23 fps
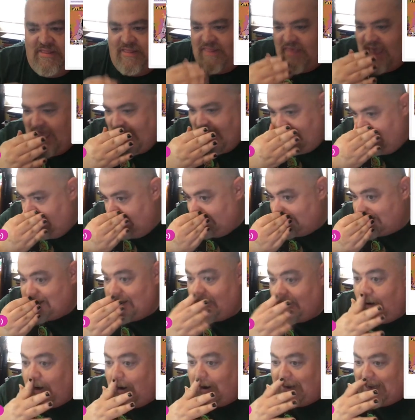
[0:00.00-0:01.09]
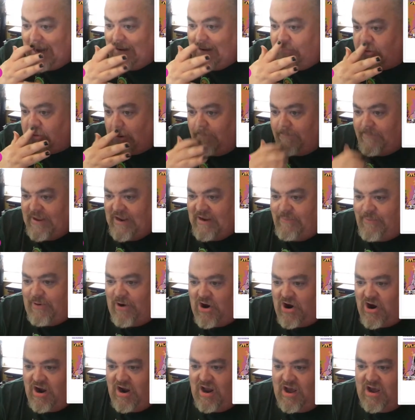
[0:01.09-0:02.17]
that. And so card games are a big
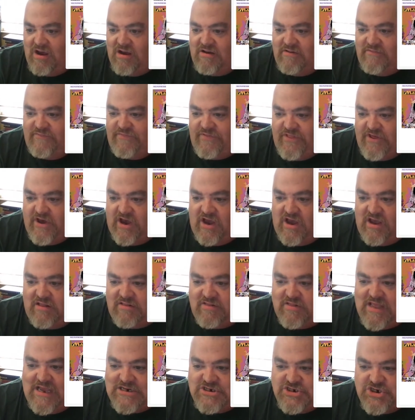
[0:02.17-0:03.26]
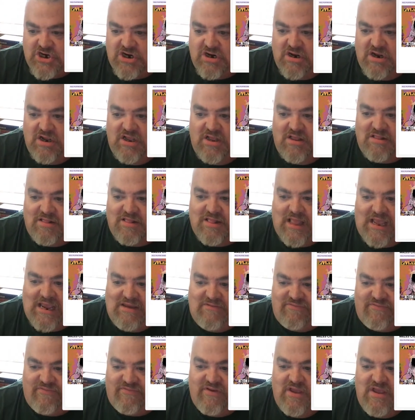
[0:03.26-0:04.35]
part of the leisure
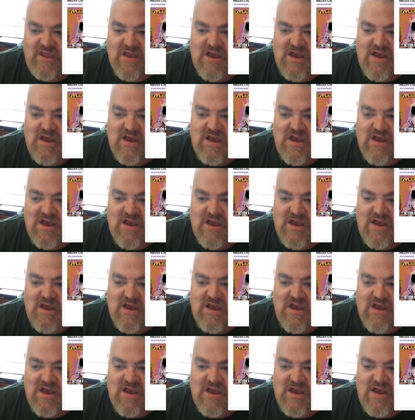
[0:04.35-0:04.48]
life,